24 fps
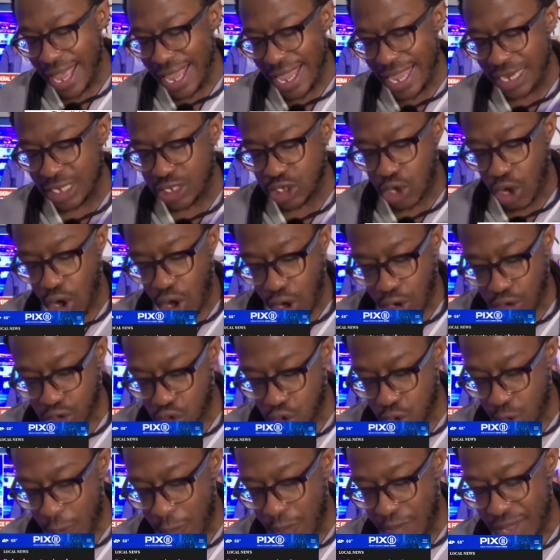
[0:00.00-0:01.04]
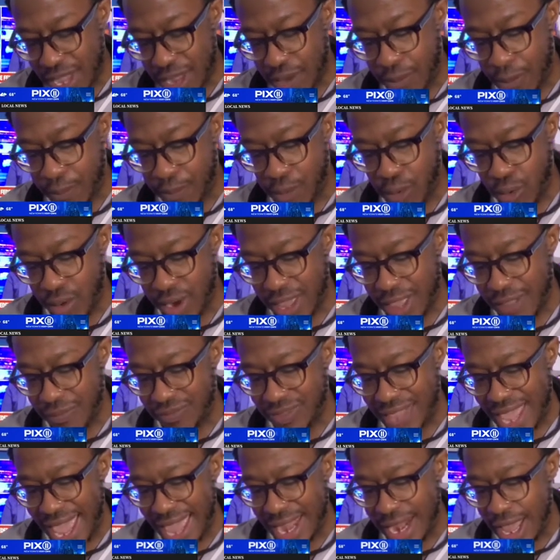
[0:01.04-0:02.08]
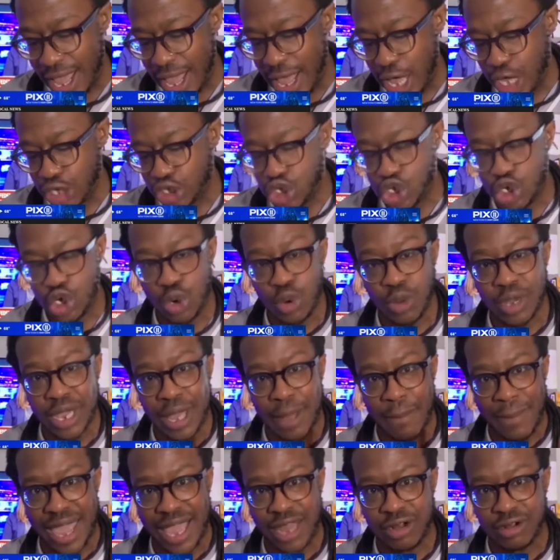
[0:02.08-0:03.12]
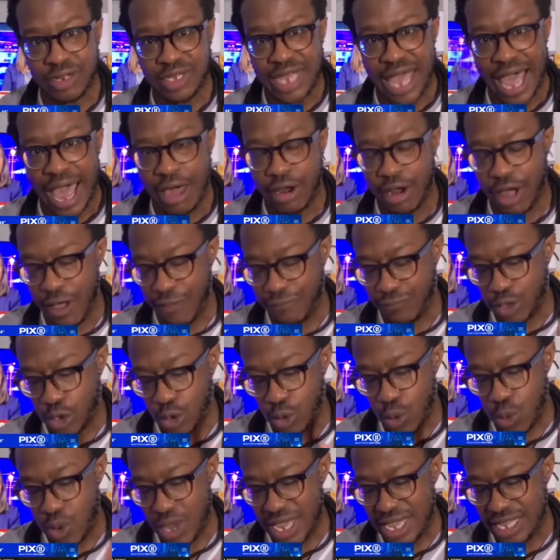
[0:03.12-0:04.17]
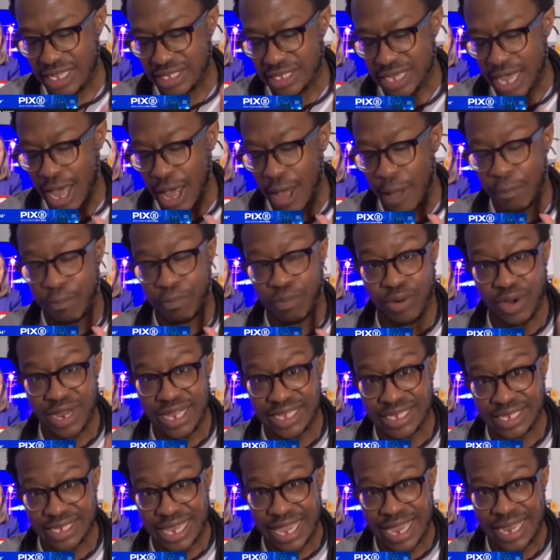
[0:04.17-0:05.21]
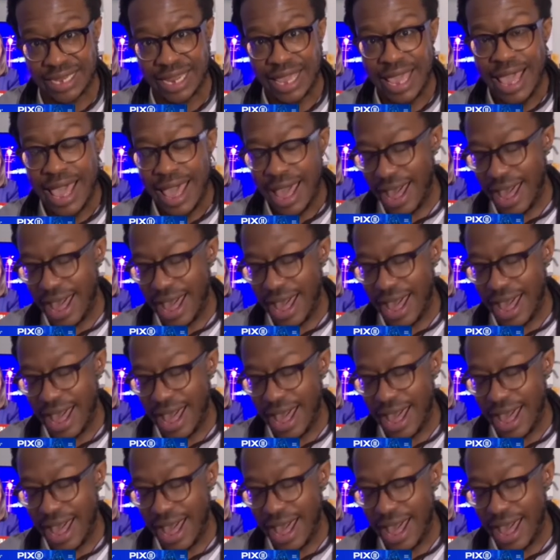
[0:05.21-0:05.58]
It is also being reported that two commanders out of the Queens precinct